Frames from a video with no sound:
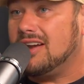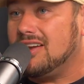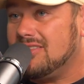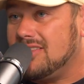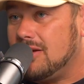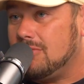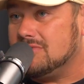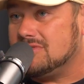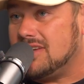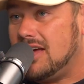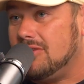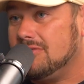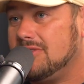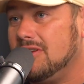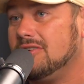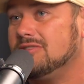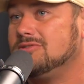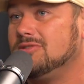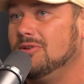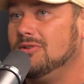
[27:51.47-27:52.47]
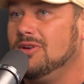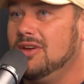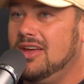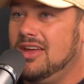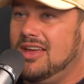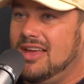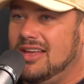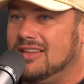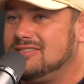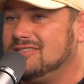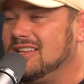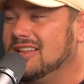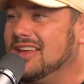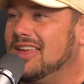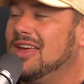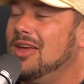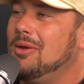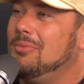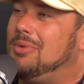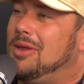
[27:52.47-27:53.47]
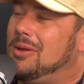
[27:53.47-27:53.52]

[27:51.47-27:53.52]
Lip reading: credit that was out there. So it's still like